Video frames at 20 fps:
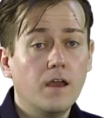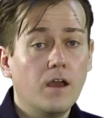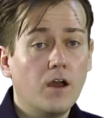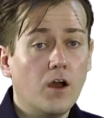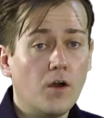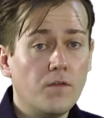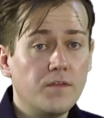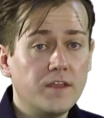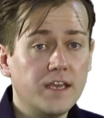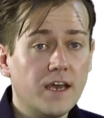
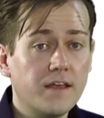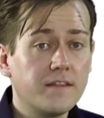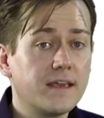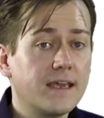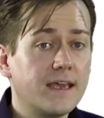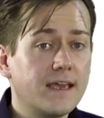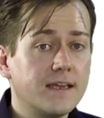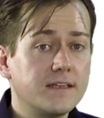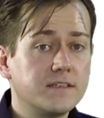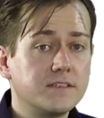On the other
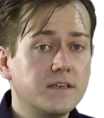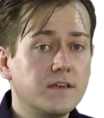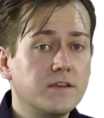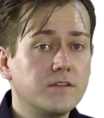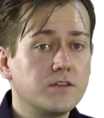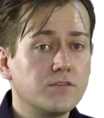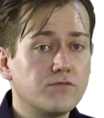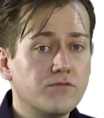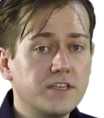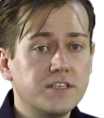hand,
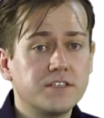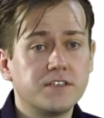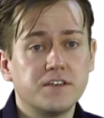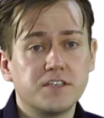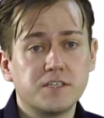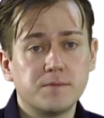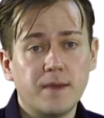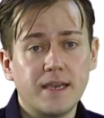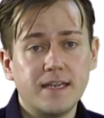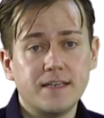the research
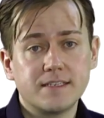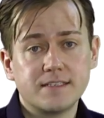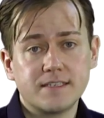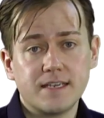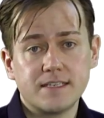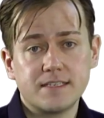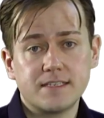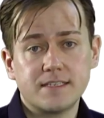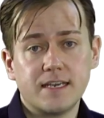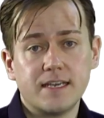may
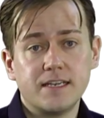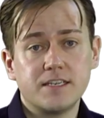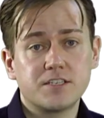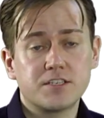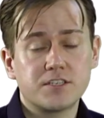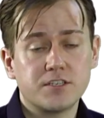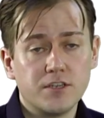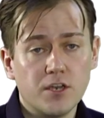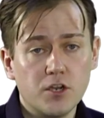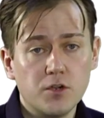necessitate
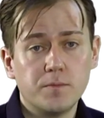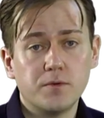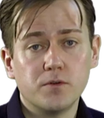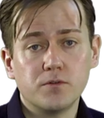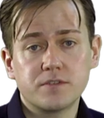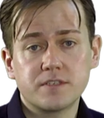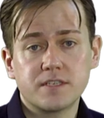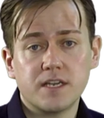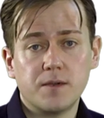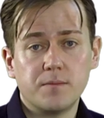snowball
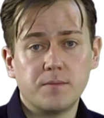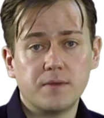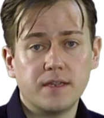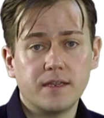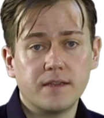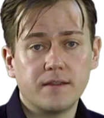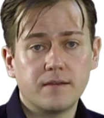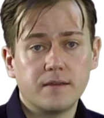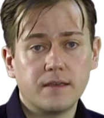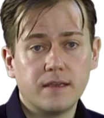
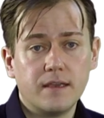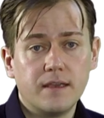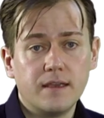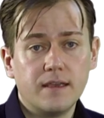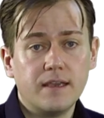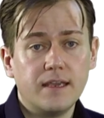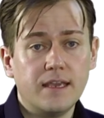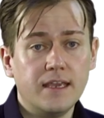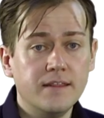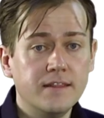sampling.
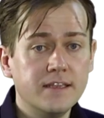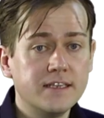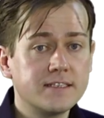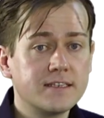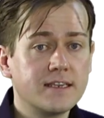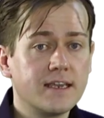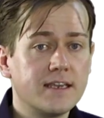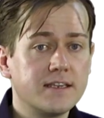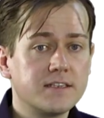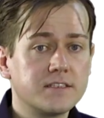In this
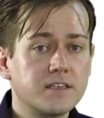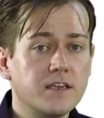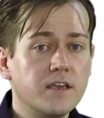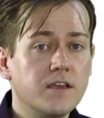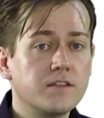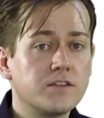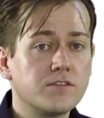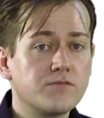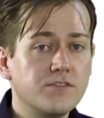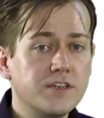case,
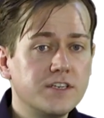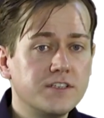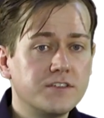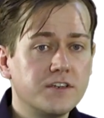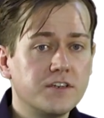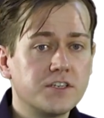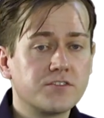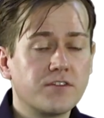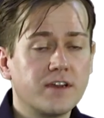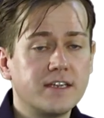the
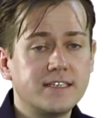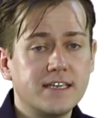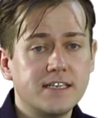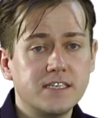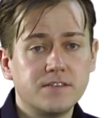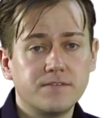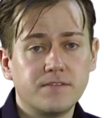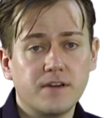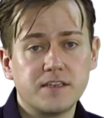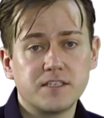researcher
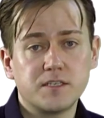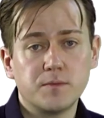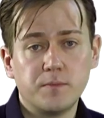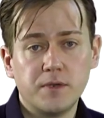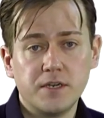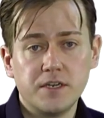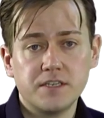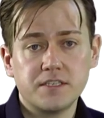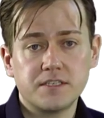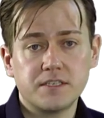identifies a
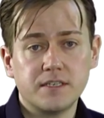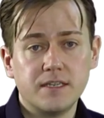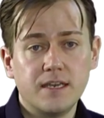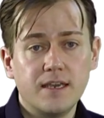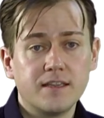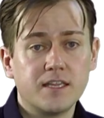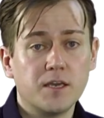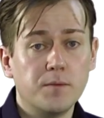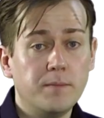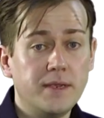person
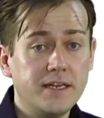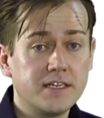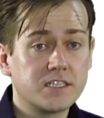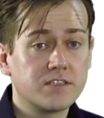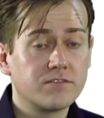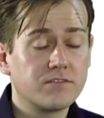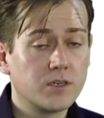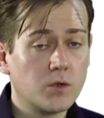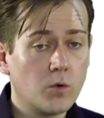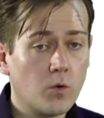that meets the
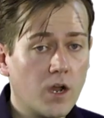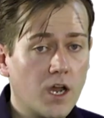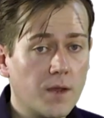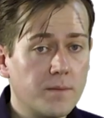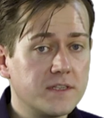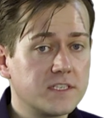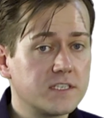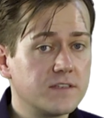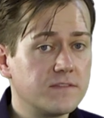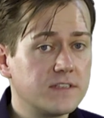
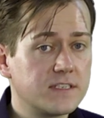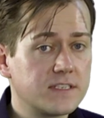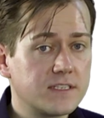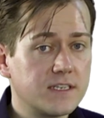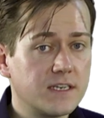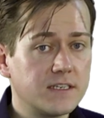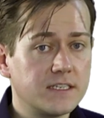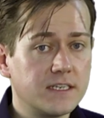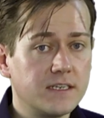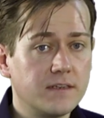requirements of the
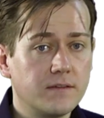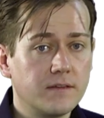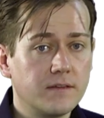study.